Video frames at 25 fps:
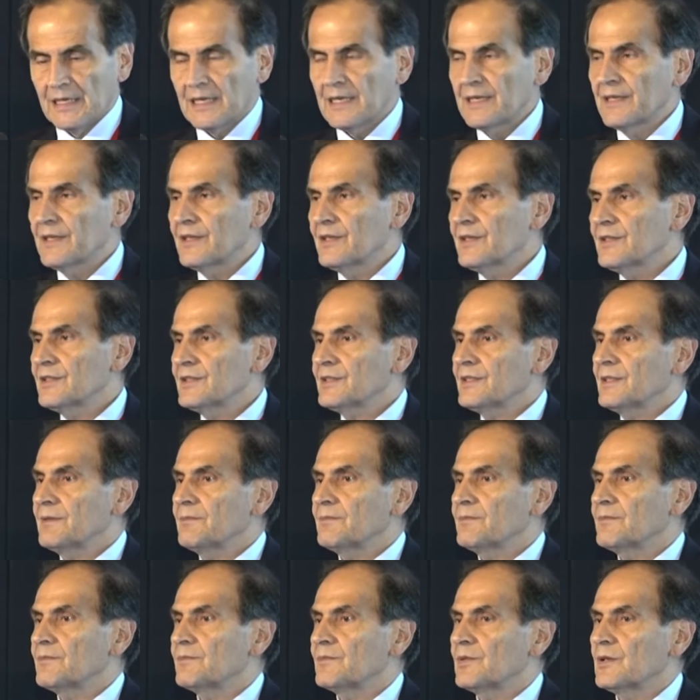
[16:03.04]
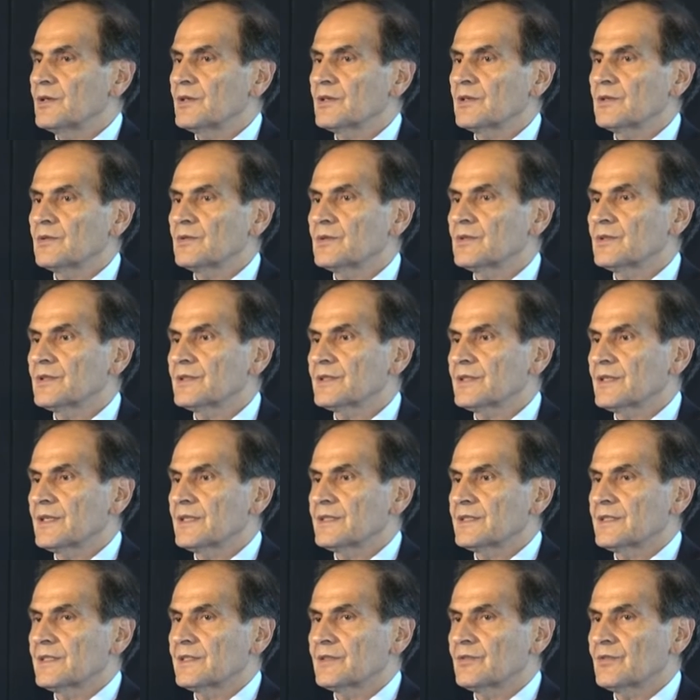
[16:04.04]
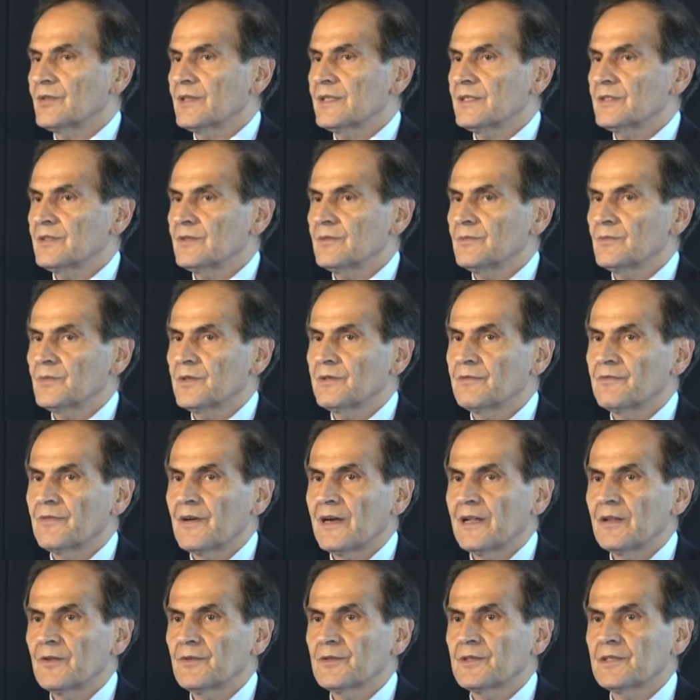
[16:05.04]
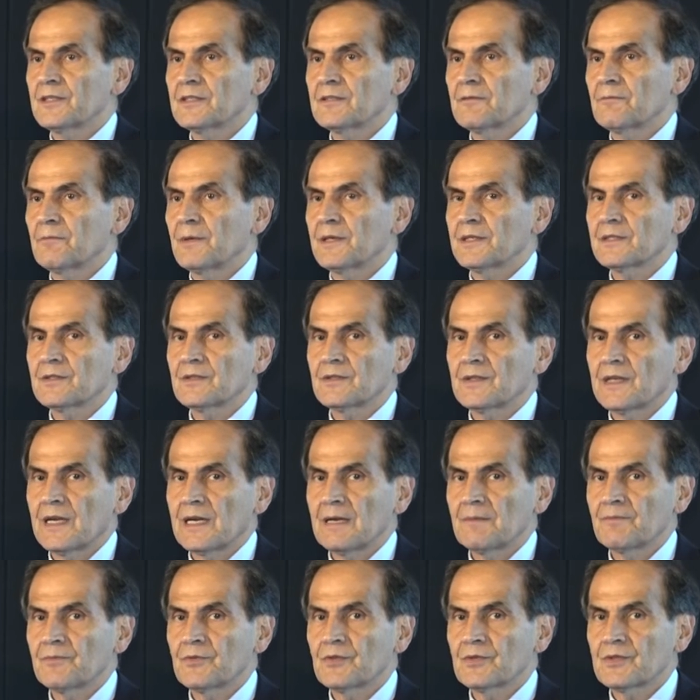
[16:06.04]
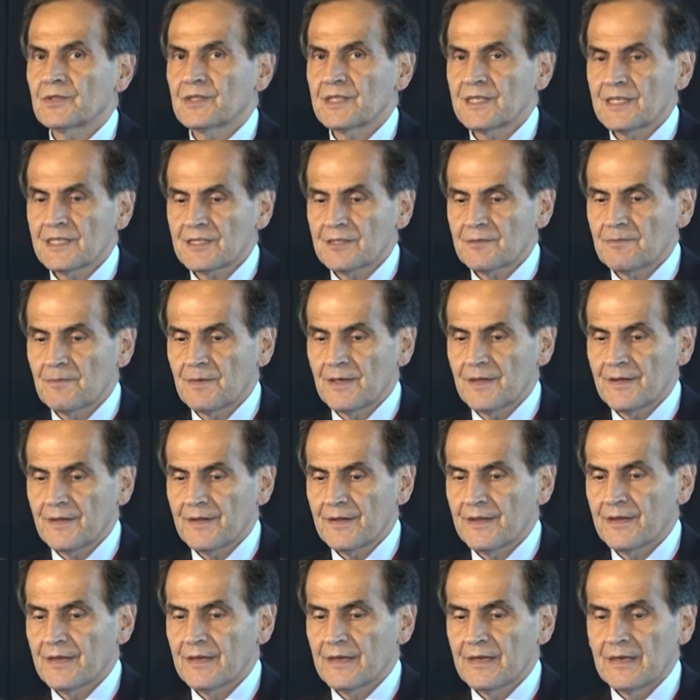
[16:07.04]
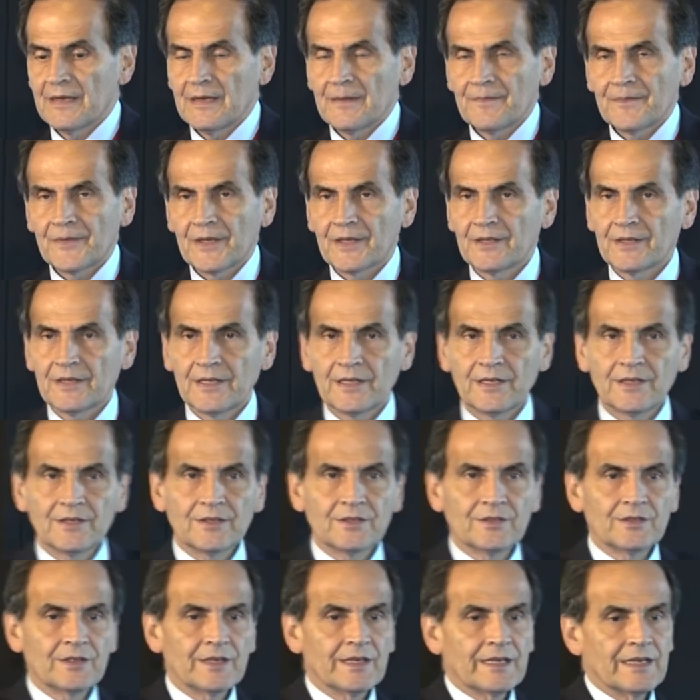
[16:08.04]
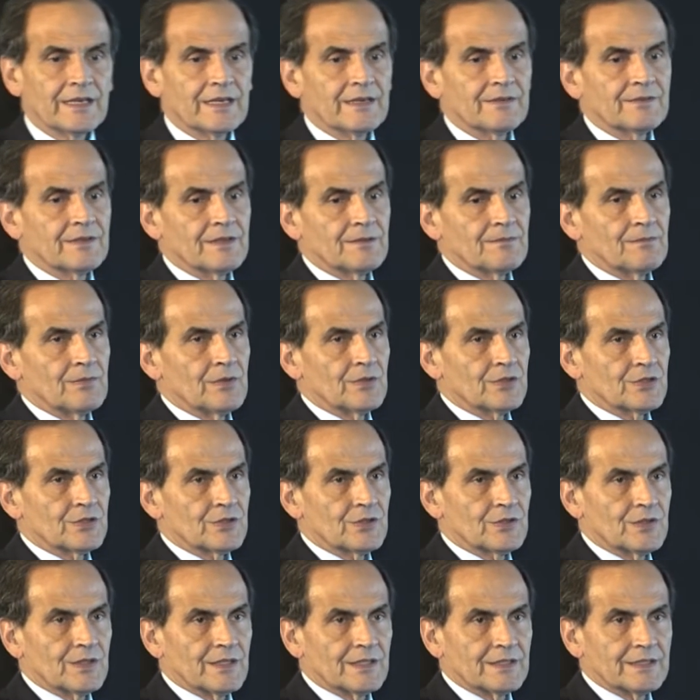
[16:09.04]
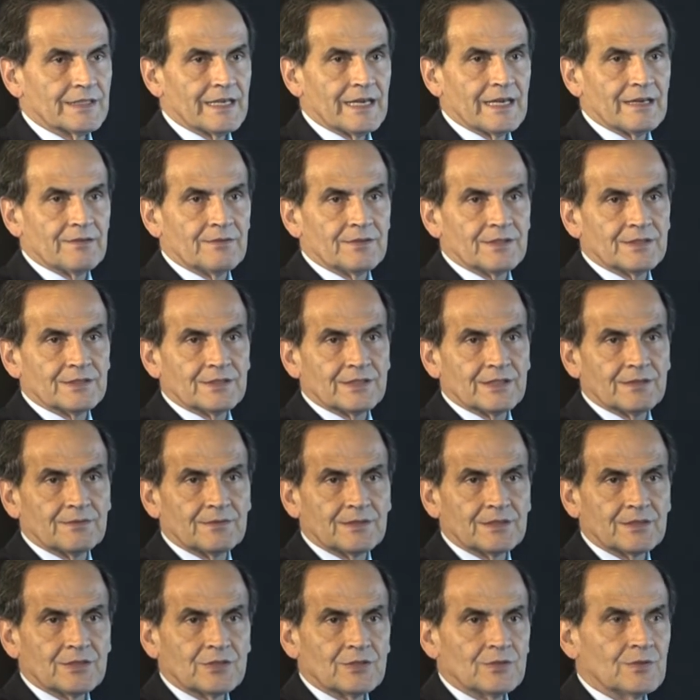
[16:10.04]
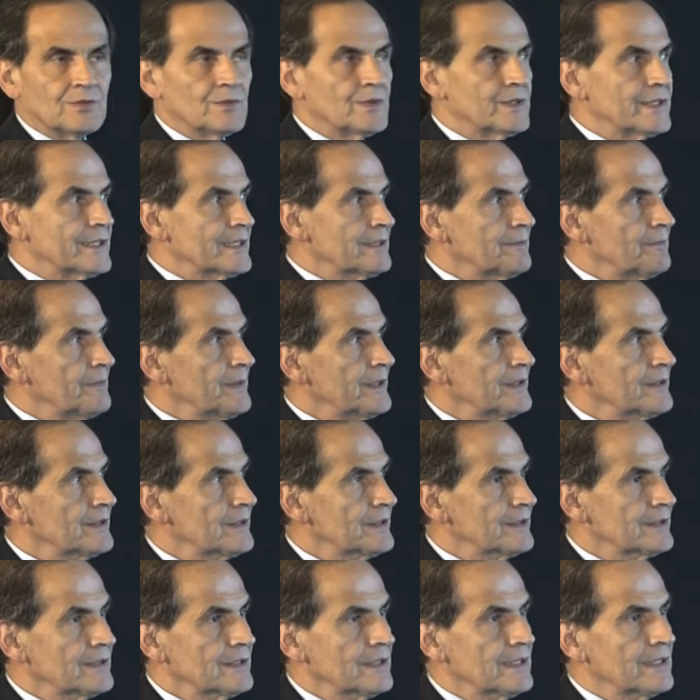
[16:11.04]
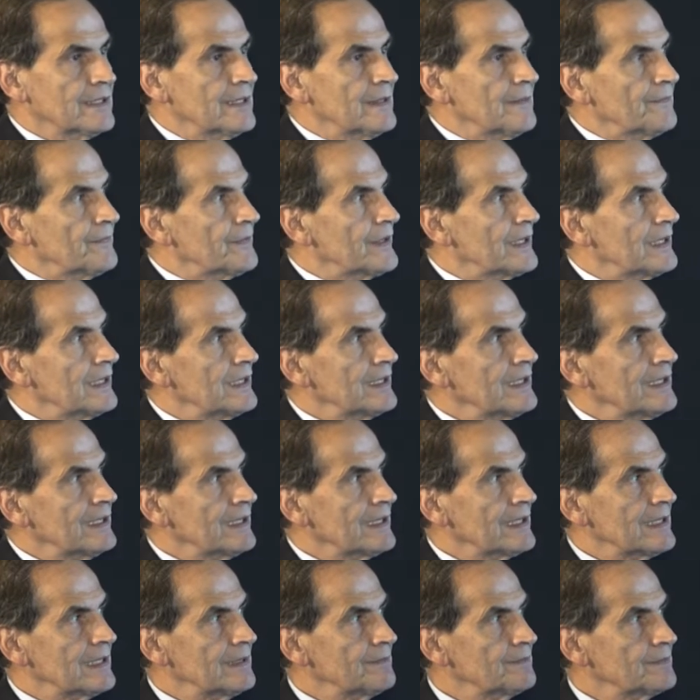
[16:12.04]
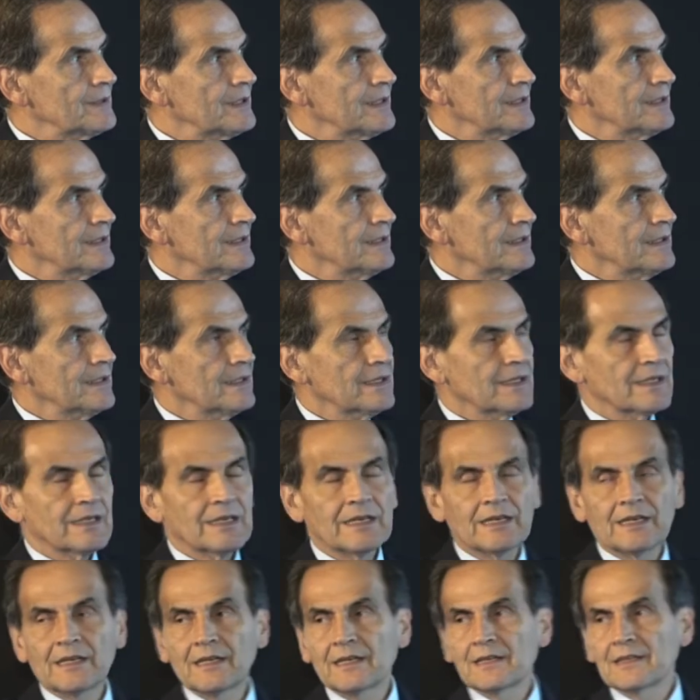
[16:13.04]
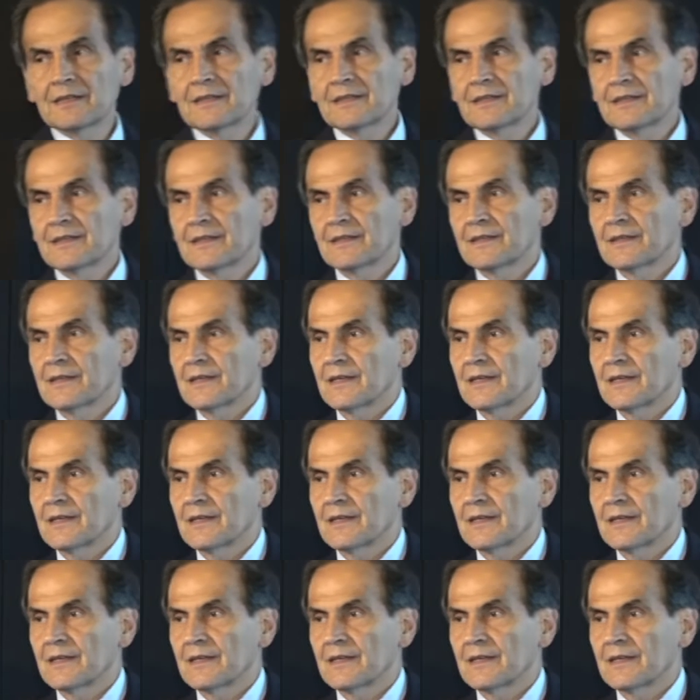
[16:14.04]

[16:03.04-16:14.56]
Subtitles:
And here is the blood glucose concentration. We followed this patient up to 6 months. And here you have the blood sugar average every 2 months periods, the linagliptin and